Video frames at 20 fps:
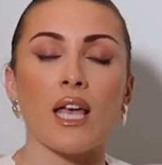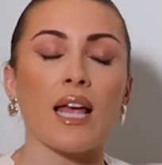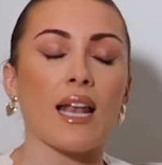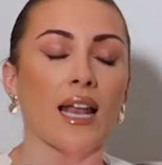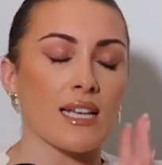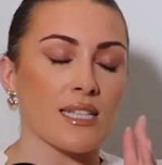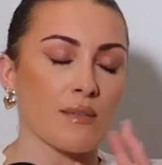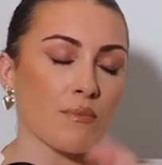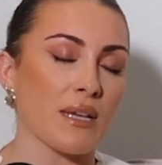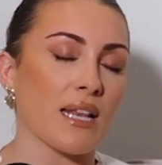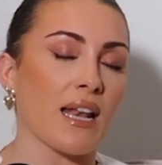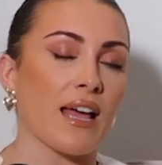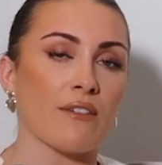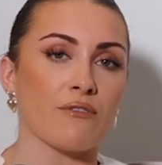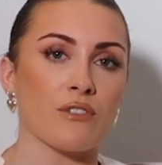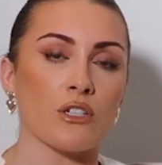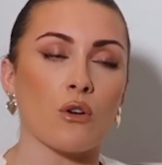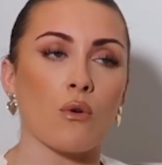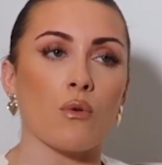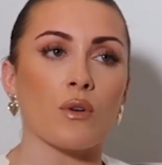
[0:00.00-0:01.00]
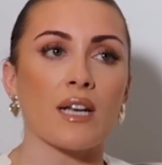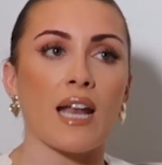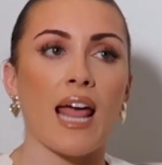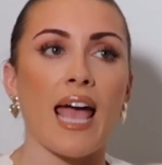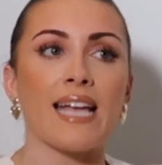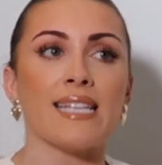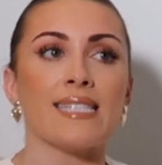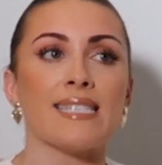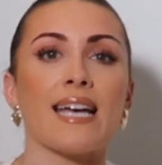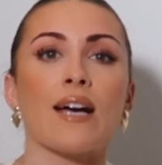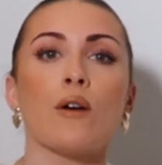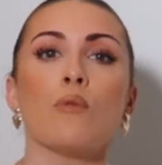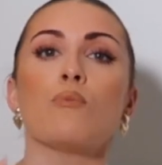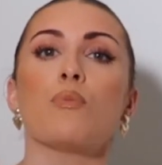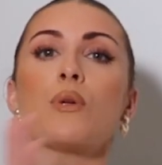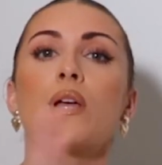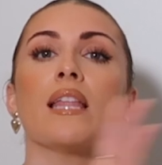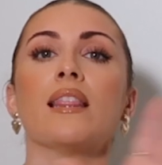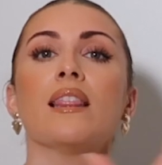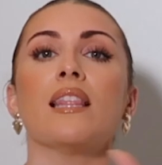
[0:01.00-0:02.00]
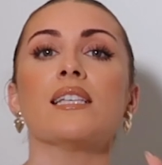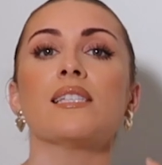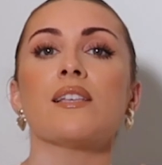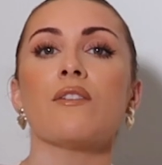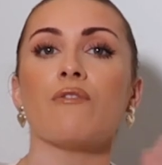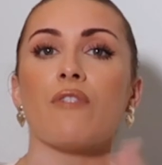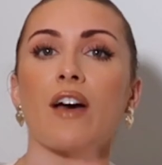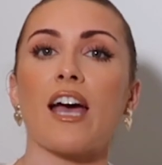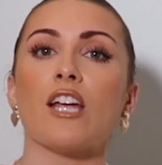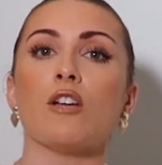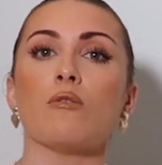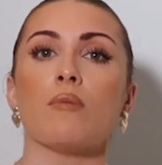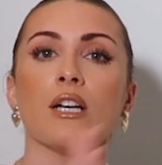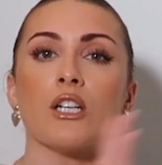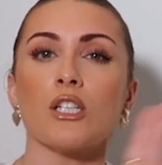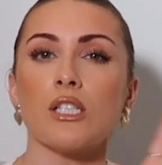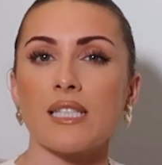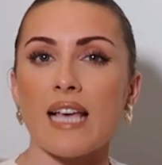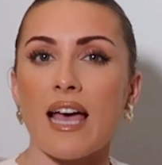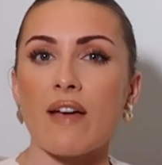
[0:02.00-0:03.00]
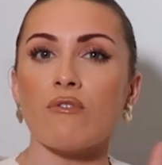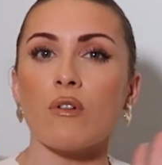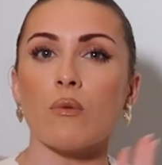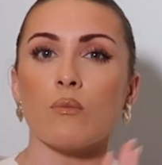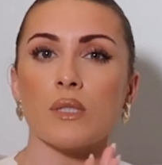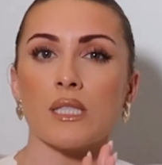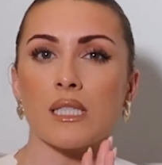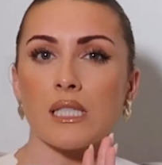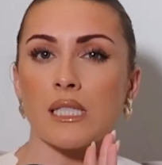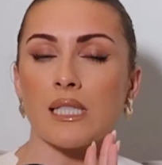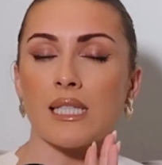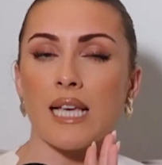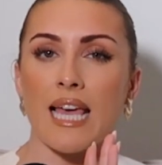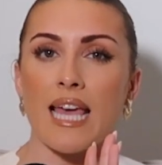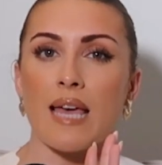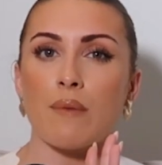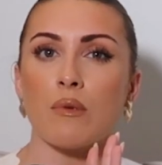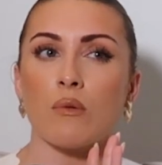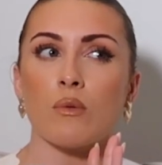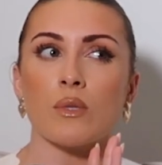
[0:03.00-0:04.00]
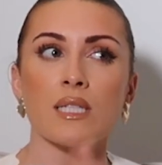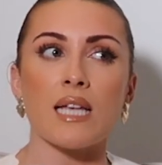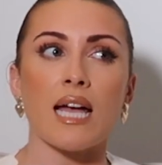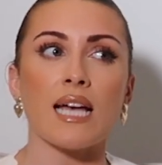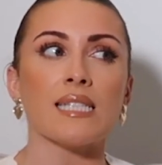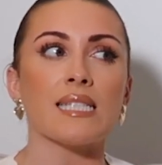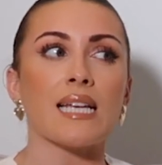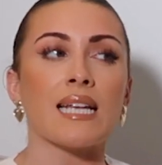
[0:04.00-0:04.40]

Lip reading: I like to be left alone and head down. But in this environment, because everyone was the same, it was nice.